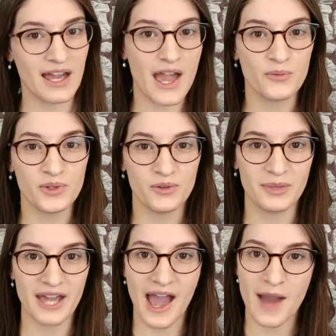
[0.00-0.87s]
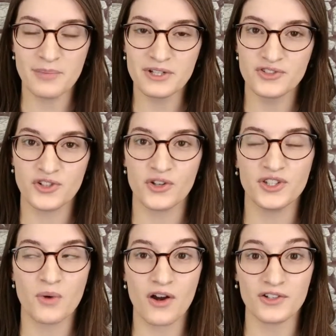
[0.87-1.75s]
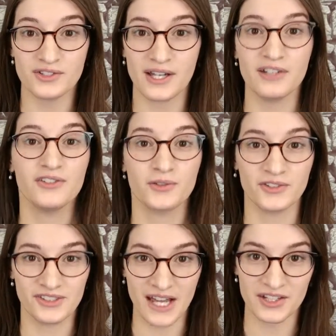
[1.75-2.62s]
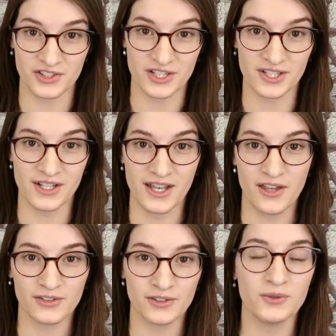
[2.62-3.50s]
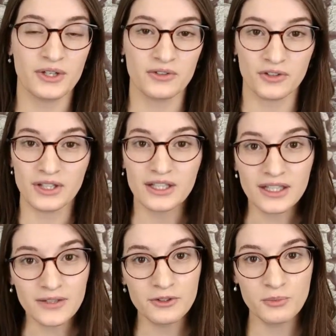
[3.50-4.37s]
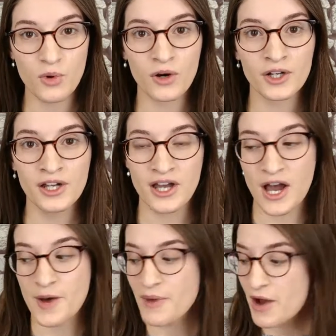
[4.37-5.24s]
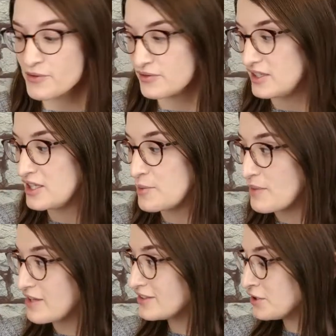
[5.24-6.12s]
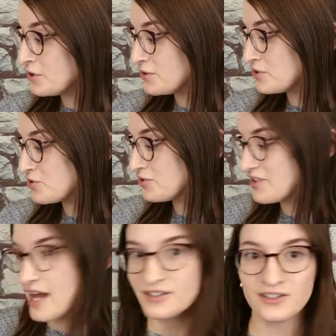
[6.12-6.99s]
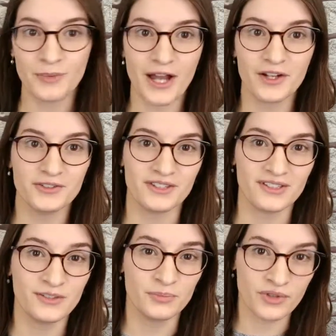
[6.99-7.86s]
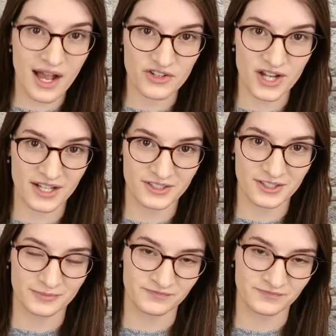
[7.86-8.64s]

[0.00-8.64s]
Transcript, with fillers: and we will be happy to show you our dinosaur section so you can learn even more about the amazing creatures that inspired this project.